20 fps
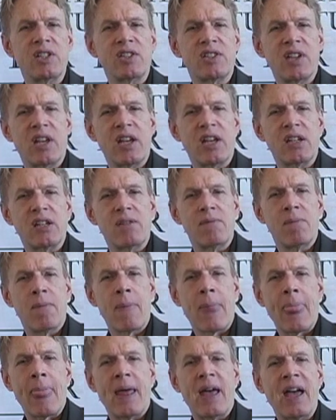said,
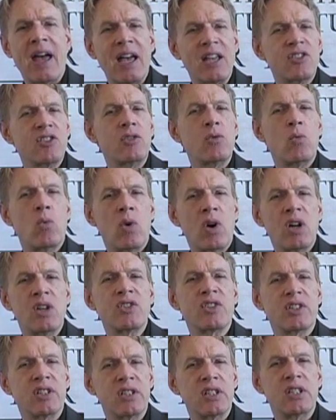as it
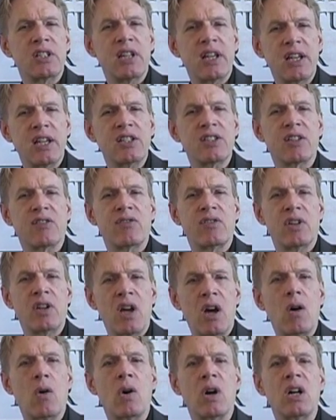was in the days of
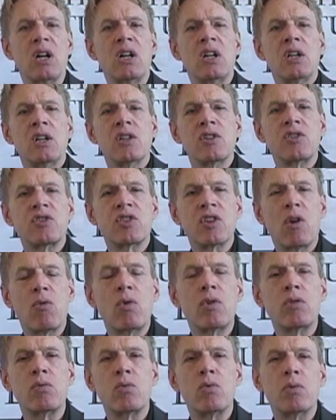Noah,
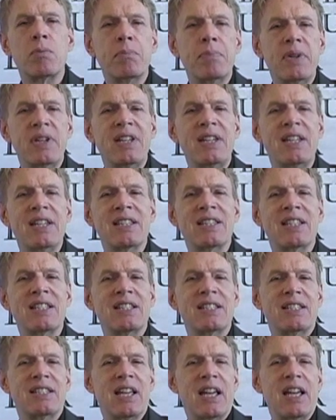so it will be in
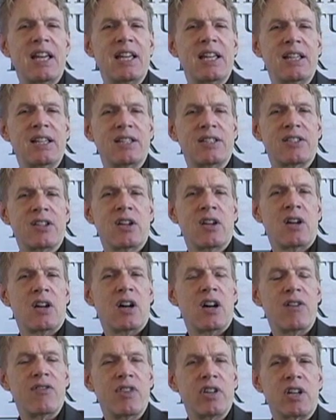the days
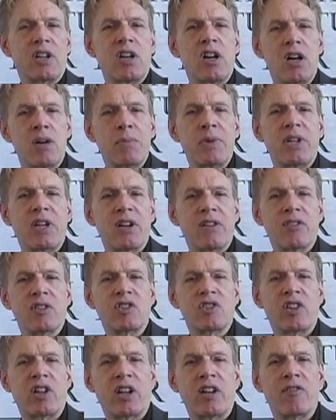of the coming of
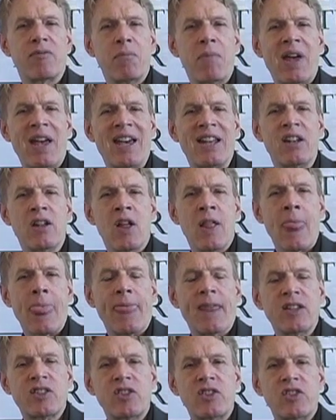the Son of Man.
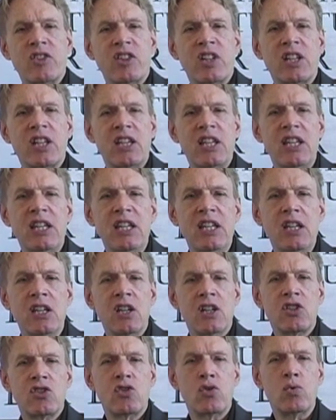This is the
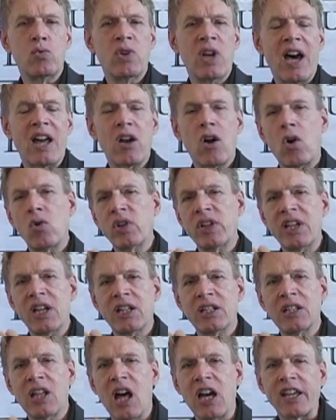key to not only
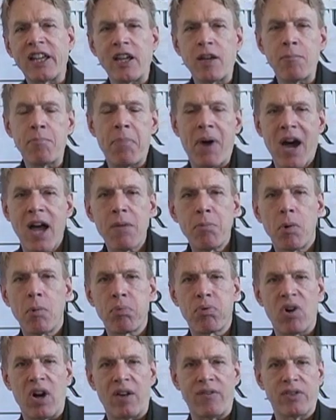unlocking Bible
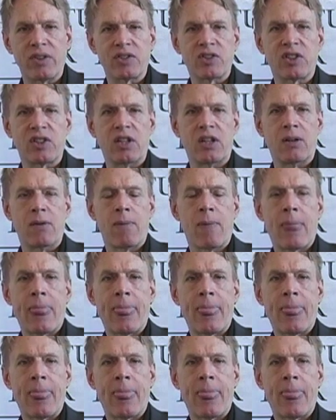prophecy,